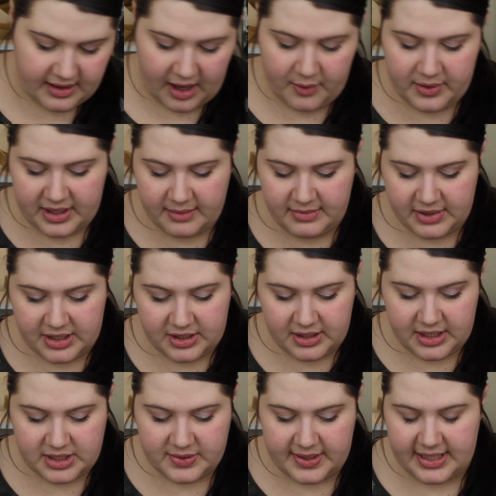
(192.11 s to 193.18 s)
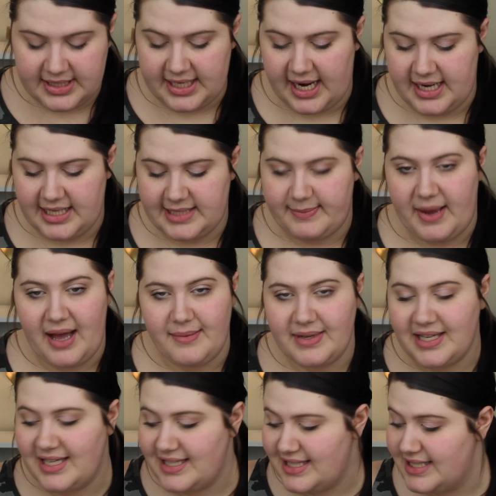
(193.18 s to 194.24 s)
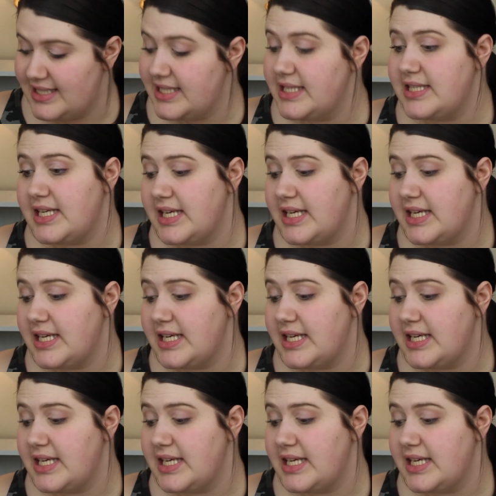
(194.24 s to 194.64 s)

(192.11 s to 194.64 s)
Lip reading: That one I'm literally doing a tiny spot because this is